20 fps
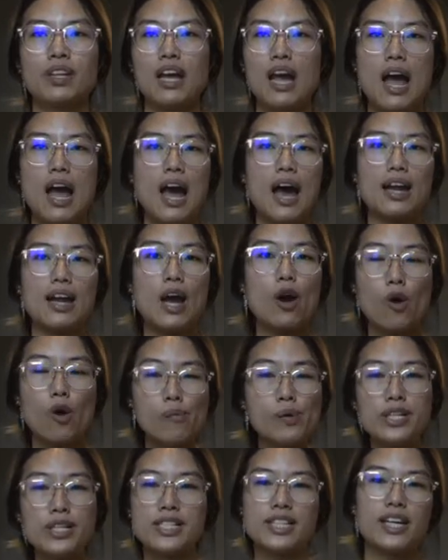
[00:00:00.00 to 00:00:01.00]
And I
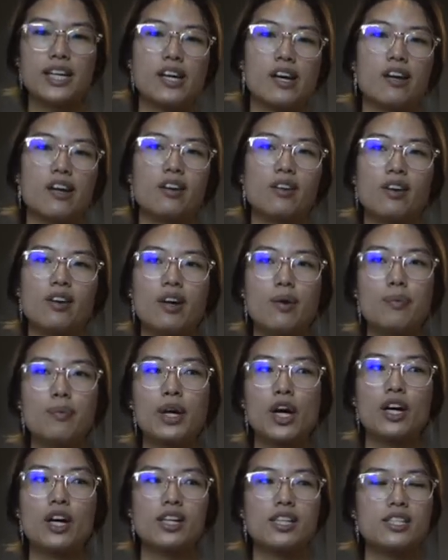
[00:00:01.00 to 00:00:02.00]
almost did it
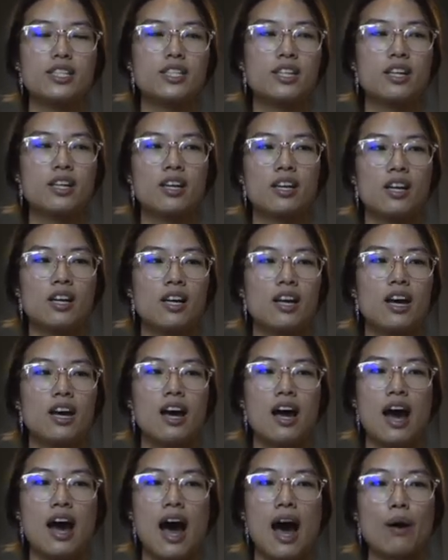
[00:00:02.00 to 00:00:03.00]
because
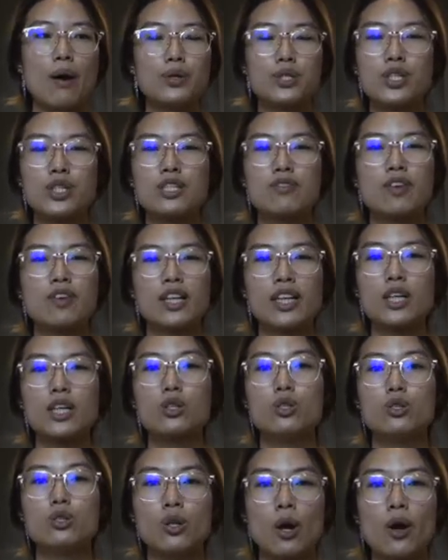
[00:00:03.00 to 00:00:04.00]
I was just feeling
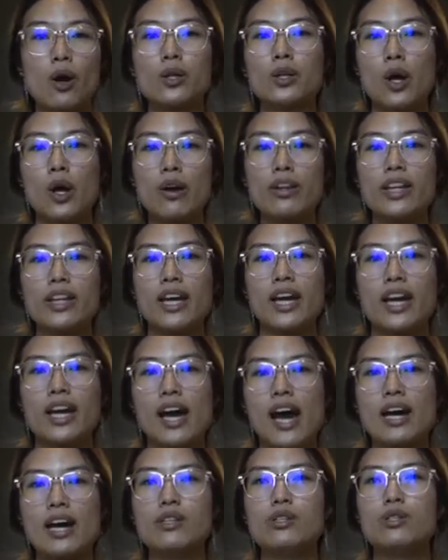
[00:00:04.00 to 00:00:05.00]
so lonely,
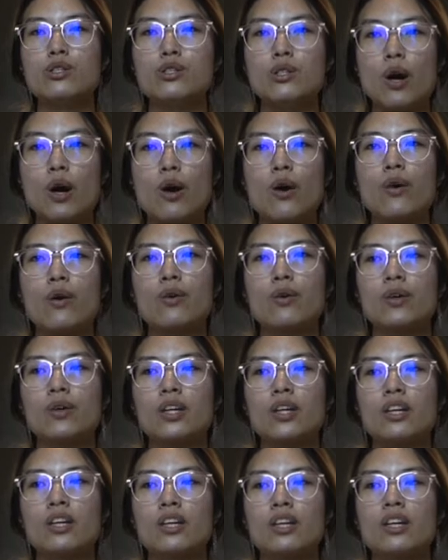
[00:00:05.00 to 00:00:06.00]
and so
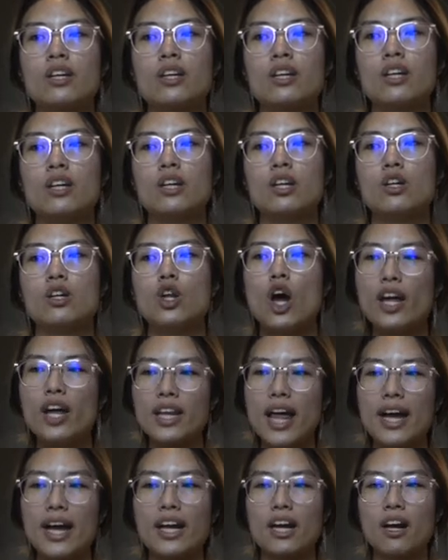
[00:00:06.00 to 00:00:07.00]
not
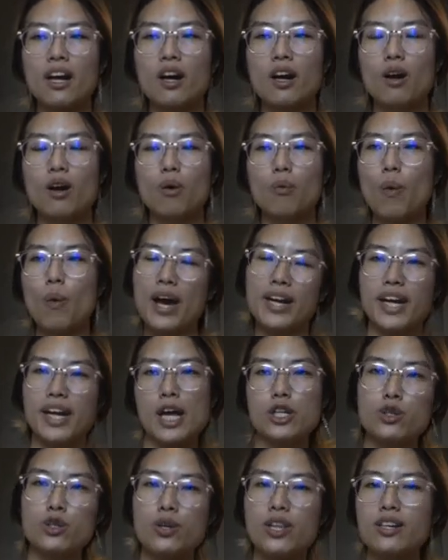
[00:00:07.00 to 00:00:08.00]
like, why did I
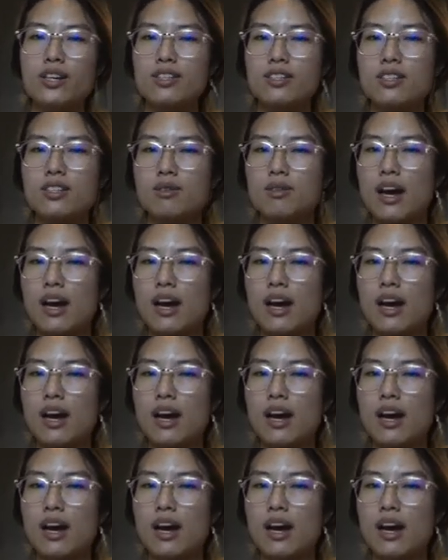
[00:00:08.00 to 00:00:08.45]
do this?